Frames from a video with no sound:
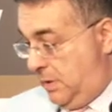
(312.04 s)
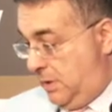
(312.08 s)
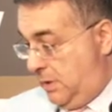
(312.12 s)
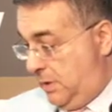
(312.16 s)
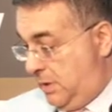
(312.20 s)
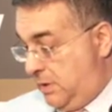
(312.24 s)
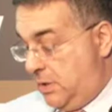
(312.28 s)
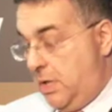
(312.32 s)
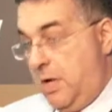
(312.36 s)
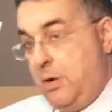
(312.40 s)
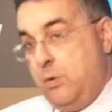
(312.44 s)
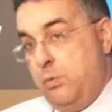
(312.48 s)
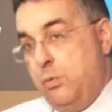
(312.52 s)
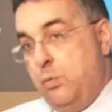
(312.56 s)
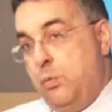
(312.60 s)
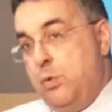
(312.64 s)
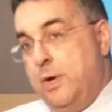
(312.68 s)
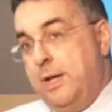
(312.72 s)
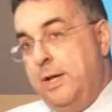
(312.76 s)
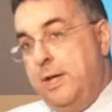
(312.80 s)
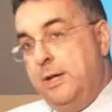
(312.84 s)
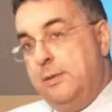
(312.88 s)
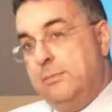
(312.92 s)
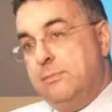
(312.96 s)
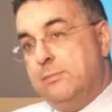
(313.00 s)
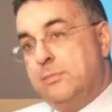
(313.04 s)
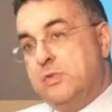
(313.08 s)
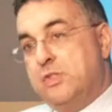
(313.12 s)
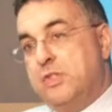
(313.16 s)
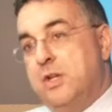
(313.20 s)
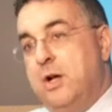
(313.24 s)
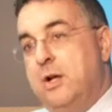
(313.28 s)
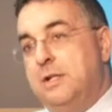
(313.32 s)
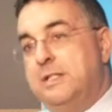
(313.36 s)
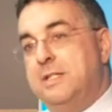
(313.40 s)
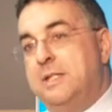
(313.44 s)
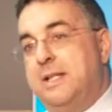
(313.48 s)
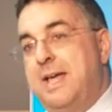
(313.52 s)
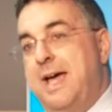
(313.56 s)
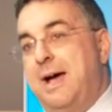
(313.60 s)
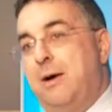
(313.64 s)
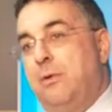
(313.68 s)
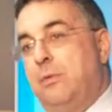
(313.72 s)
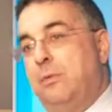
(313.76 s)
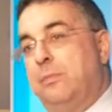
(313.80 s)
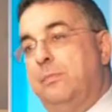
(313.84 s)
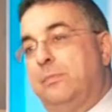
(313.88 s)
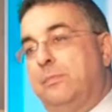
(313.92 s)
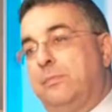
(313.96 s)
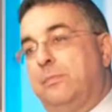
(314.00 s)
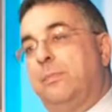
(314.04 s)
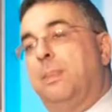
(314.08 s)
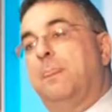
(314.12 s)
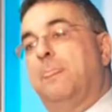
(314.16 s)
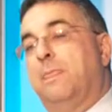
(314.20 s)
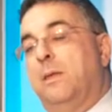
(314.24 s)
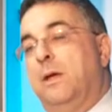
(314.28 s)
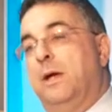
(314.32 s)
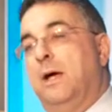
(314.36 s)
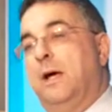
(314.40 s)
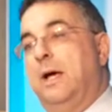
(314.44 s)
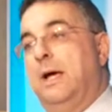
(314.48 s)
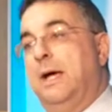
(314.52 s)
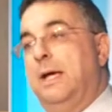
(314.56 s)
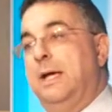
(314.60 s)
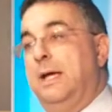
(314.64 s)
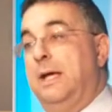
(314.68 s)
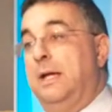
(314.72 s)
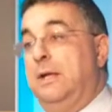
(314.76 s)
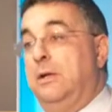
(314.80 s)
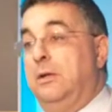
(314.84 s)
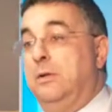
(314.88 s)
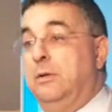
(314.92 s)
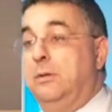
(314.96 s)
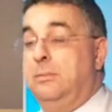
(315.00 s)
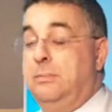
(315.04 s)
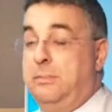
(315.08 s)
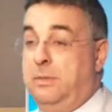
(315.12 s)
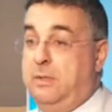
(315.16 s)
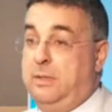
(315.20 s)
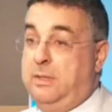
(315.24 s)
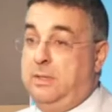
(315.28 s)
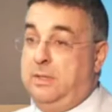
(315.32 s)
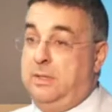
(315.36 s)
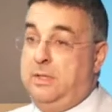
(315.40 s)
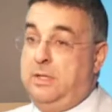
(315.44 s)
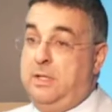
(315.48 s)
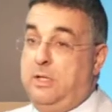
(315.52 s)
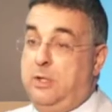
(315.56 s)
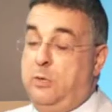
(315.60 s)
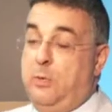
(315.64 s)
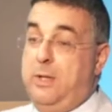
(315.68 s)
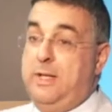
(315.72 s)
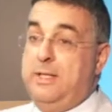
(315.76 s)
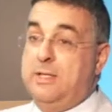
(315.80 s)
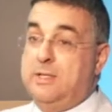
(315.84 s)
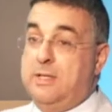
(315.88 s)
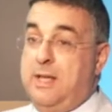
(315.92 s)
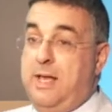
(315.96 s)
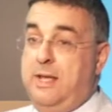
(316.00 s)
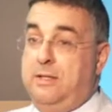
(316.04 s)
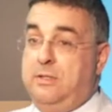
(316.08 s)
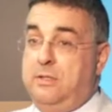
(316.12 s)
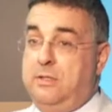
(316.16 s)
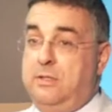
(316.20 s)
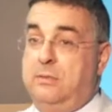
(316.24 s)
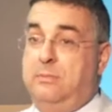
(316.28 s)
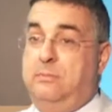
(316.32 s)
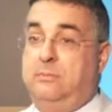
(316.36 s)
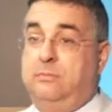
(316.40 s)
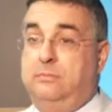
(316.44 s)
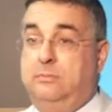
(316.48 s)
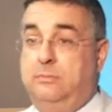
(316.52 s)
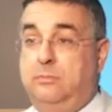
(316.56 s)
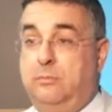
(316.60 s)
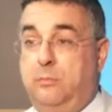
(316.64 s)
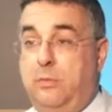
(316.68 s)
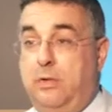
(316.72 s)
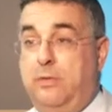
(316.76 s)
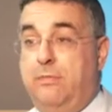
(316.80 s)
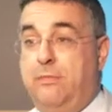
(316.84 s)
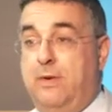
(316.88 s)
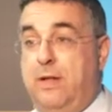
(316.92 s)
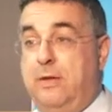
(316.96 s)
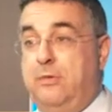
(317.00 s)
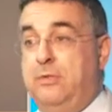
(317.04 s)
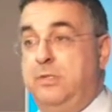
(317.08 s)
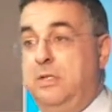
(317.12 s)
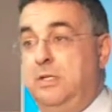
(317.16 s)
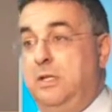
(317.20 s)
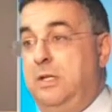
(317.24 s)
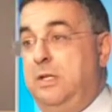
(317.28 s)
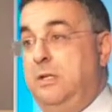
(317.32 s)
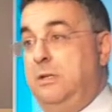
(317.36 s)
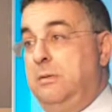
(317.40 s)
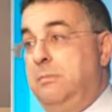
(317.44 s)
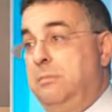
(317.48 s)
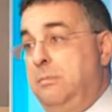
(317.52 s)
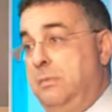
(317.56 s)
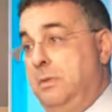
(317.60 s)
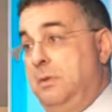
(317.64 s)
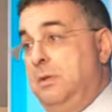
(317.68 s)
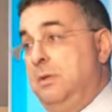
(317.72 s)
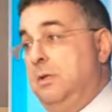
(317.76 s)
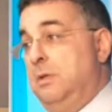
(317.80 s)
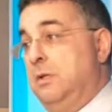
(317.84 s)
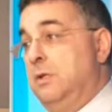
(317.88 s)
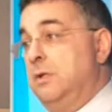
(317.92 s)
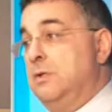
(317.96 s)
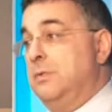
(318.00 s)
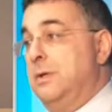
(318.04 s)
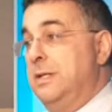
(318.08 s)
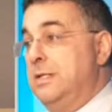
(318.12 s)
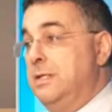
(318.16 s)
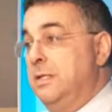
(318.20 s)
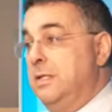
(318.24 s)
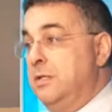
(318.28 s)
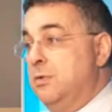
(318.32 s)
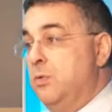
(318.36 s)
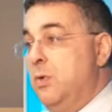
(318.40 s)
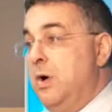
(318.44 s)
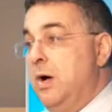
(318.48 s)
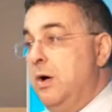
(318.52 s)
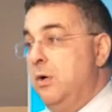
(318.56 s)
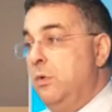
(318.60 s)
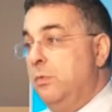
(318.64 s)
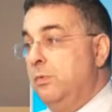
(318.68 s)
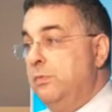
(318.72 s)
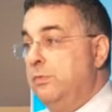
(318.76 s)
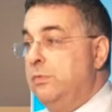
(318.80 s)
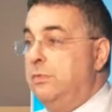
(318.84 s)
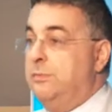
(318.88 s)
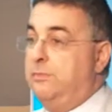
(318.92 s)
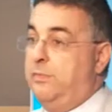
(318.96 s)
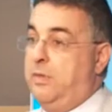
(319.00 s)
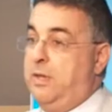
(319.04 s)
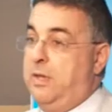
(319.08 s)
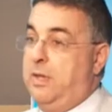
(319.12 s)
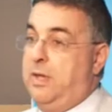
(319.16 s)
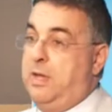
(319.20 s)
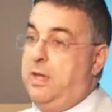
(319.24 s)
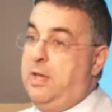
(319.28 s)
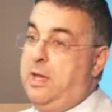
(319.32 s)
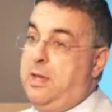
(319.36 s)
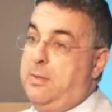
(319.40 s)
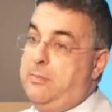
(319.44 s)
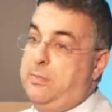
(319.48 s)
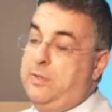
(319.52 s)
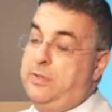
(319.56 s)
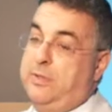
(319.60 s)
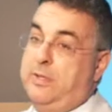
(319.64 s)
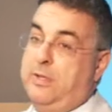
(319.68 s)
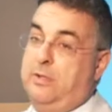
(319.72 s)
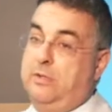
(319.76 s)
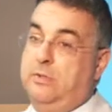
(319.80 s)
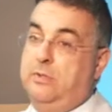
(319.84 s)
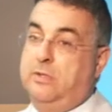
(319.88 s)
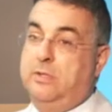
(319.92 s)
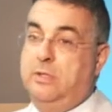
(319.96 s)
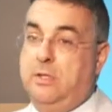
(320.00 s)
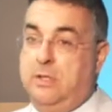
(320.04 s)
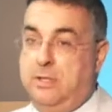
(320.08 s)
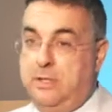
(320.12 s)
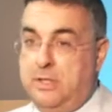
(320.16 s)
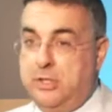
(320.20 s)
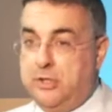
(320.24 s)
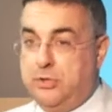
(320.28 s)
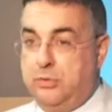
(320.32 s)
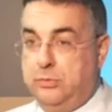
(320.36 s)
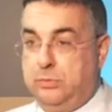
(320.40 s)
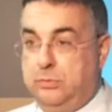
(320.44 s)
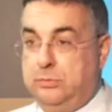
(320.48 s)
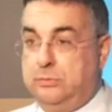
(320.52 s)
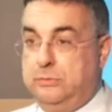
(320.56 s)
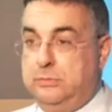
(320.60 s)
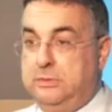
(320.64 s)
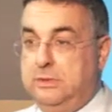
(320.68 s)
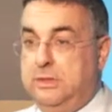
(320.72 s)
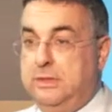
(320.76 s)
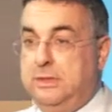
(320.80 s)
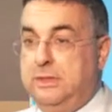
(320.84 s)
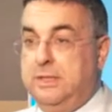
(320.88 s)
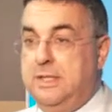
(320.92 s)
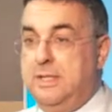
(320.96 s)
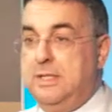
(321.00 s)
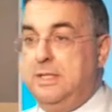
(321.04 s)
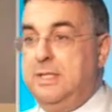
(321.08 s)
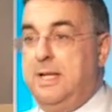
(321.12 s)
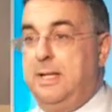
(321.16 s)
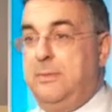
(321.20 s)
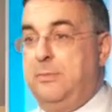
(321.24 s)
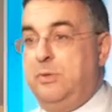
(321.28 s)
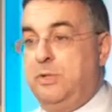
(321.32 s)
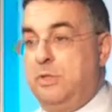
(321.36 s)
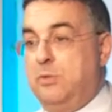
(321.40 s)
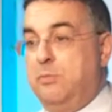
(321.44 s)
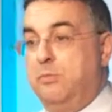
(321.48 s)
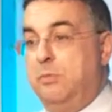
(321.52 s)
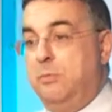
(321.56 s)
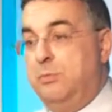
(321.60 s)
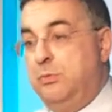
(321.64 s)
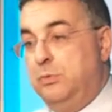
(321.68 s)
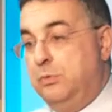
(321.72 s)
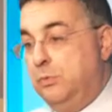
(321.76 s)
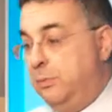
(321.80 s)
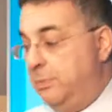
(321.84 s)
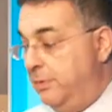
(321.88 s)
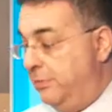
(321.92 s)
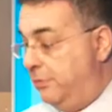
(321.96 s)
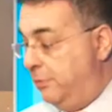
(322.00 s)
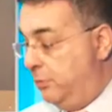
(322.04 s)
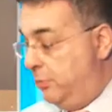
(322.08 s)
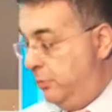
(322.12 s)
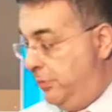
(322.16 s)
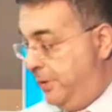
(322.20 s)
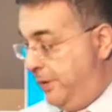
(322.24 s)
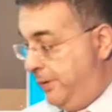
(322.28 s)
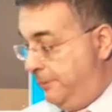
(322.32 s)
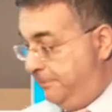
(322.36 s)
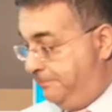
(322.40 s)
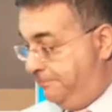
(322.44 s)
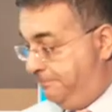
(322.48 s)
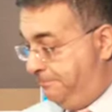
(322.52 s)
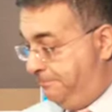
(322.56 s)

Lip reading: So we started out in Queensland, we floated in 2012, but those initial tenements were bought before that.